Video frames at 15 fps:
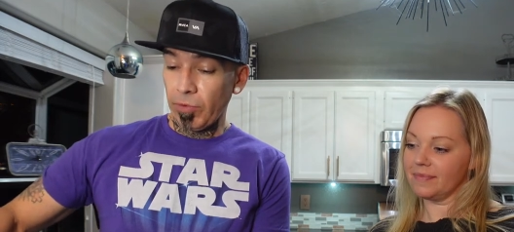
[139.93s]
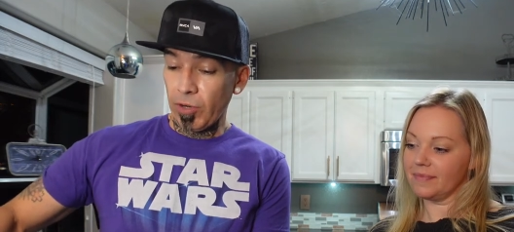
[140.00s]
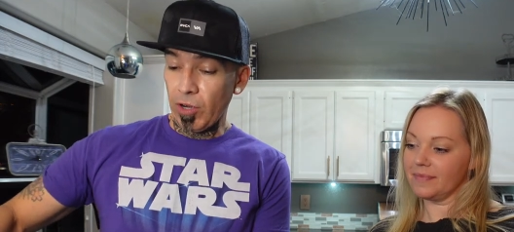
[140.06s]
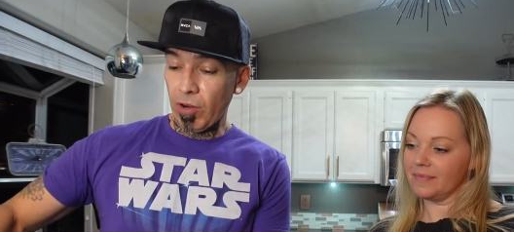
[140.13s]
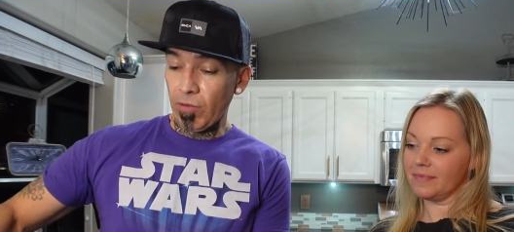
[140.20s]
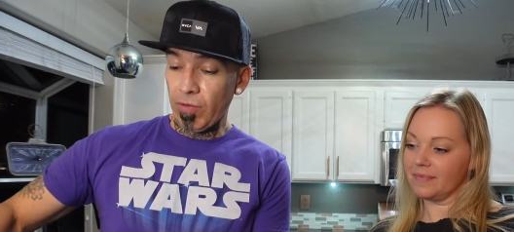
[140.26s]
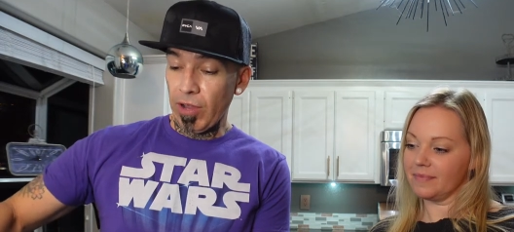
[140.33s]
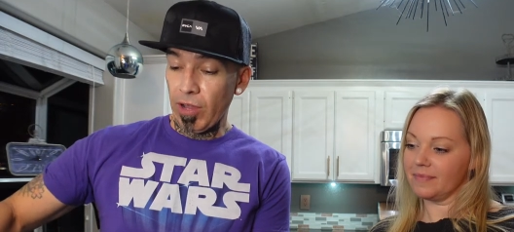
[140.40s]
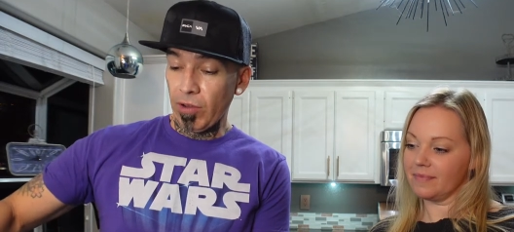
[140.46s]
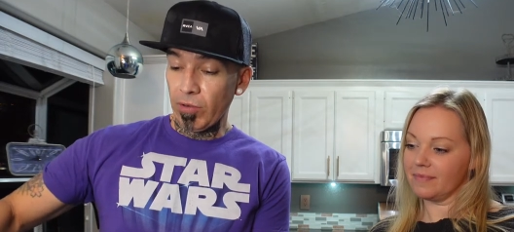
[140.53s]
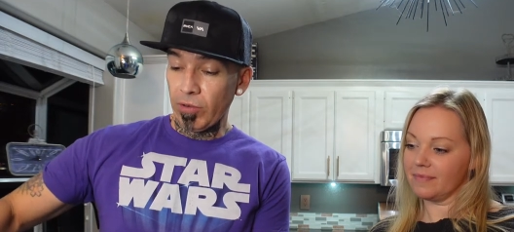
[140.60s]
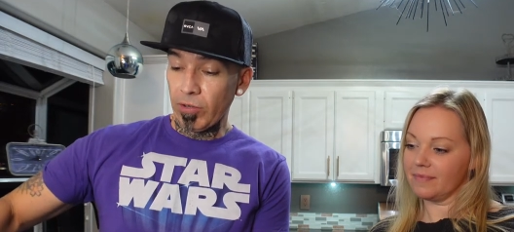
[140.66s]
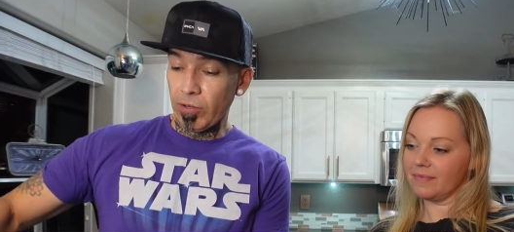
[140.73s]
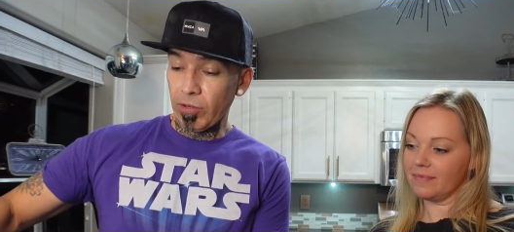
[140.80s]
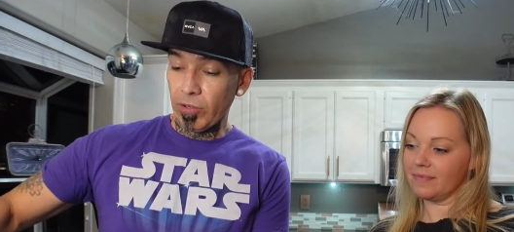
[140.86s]
Speaker 1: you know, found
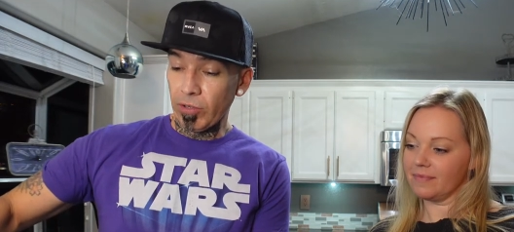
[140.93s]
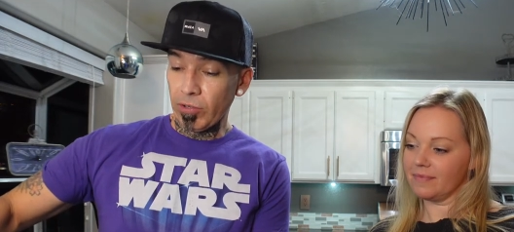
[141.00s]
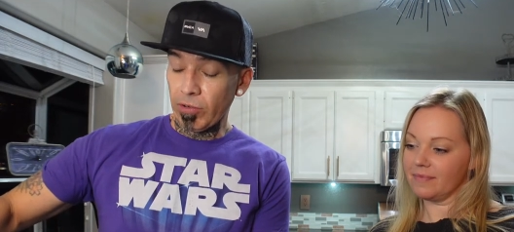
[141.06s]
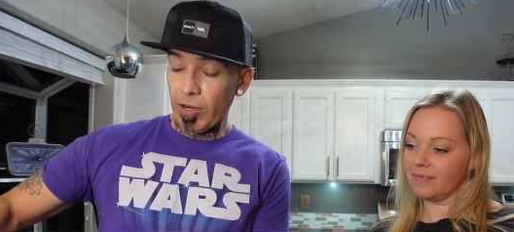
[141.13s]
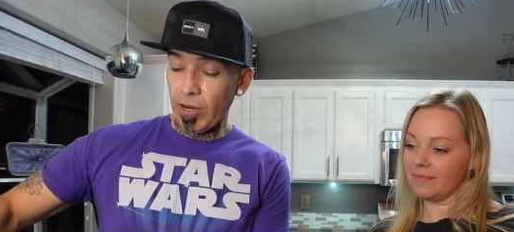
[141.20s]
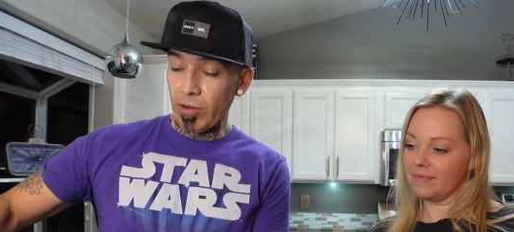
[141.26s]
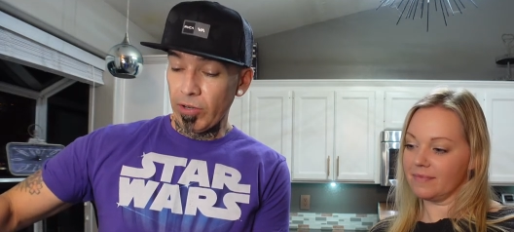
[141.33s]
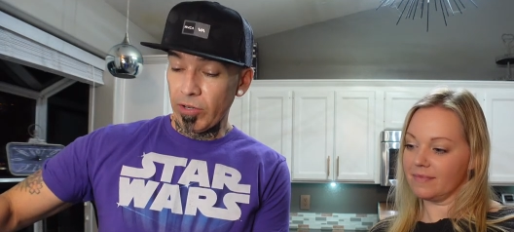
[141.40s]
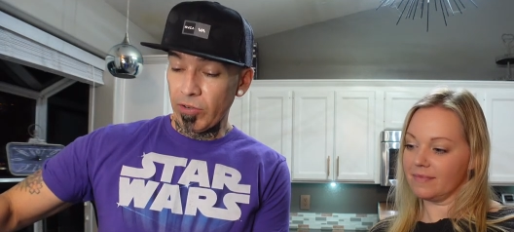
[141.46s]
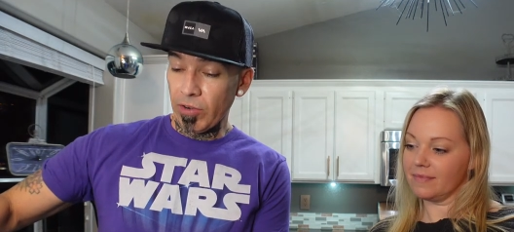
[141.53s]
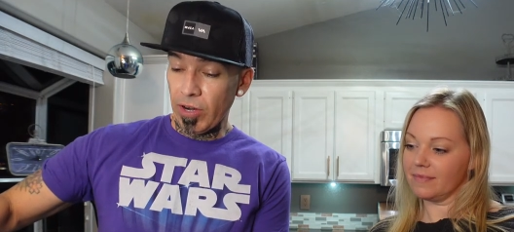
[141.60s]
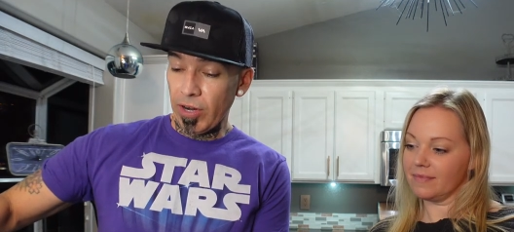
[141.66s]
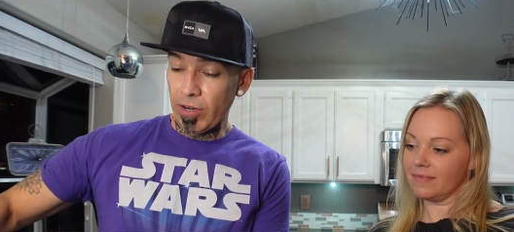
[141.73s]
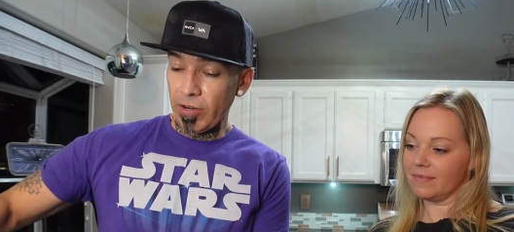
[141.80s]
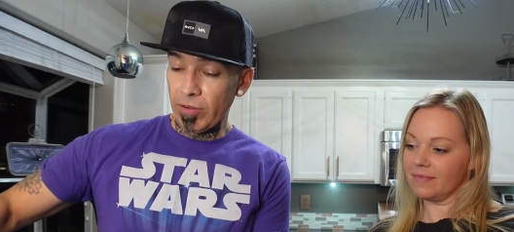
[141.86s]
or looked around and
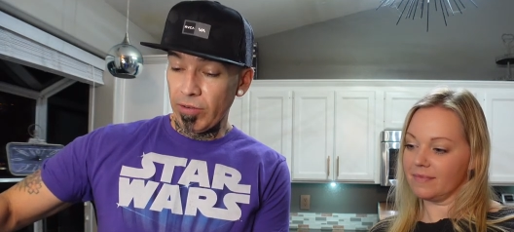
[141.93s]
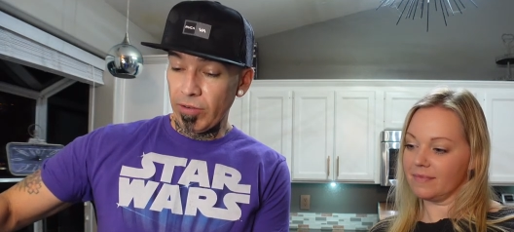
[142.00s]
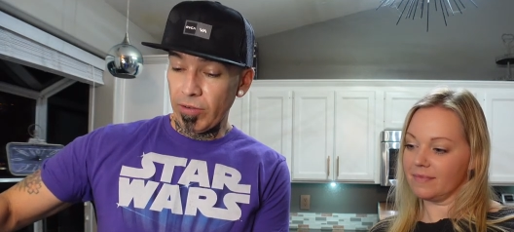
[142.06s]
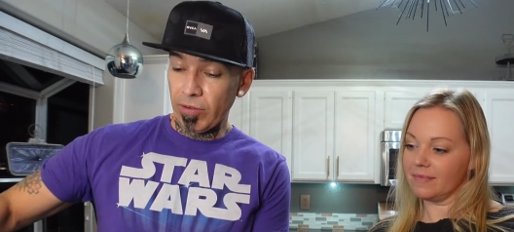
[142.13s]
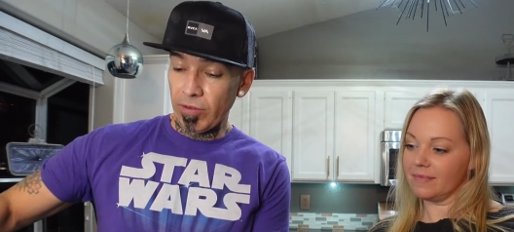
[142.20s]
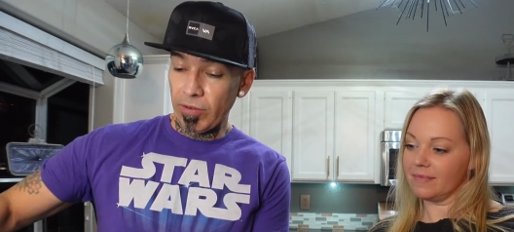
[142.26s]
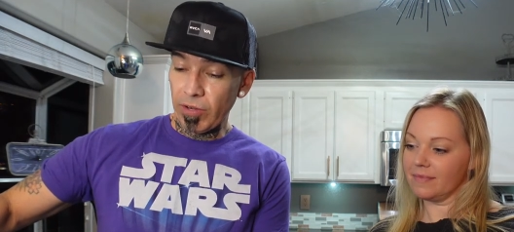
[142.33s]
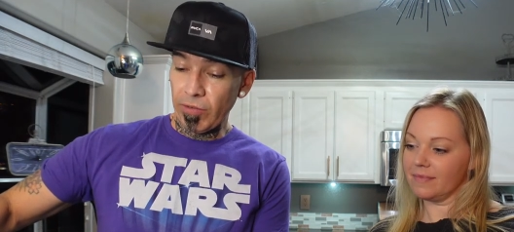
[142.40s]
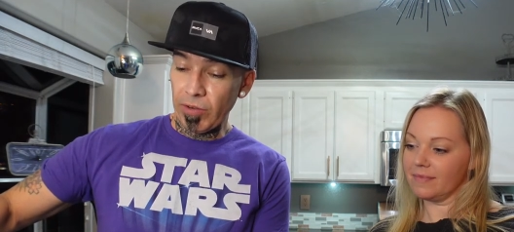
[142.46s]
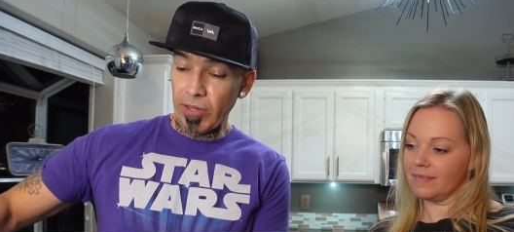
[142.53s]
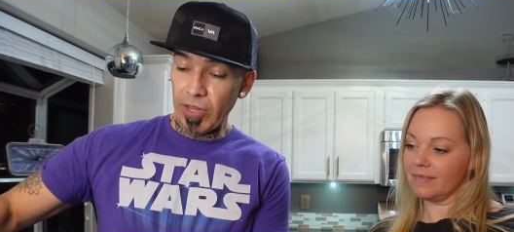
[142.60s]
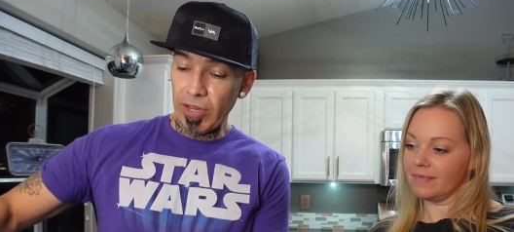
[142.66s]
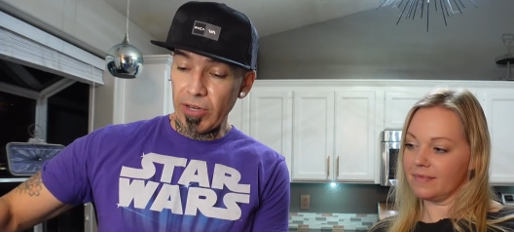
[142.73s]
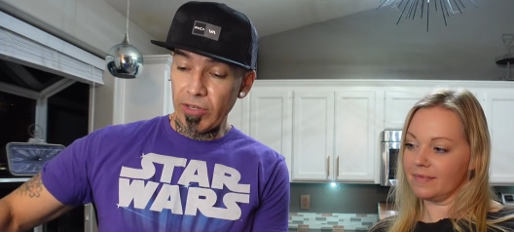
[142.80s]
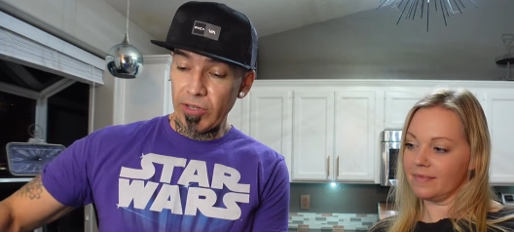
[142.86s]
tried different
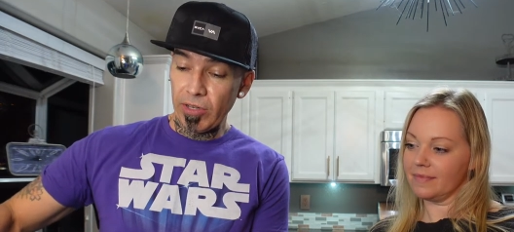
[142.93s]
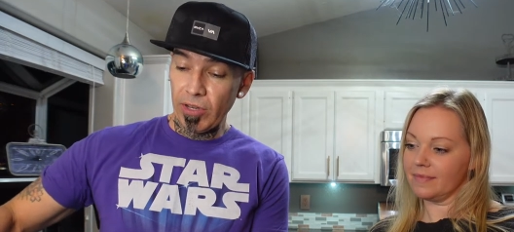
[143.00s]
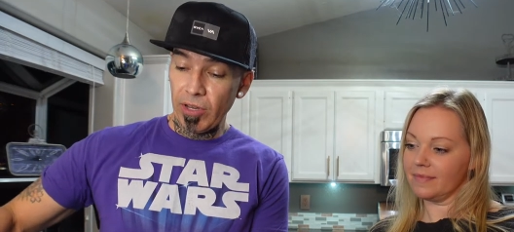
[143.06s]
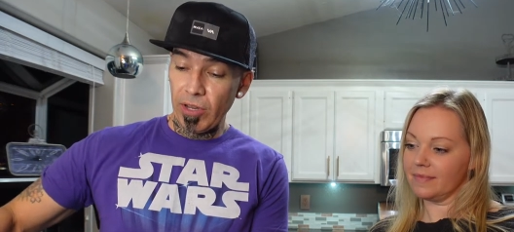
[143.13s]
things.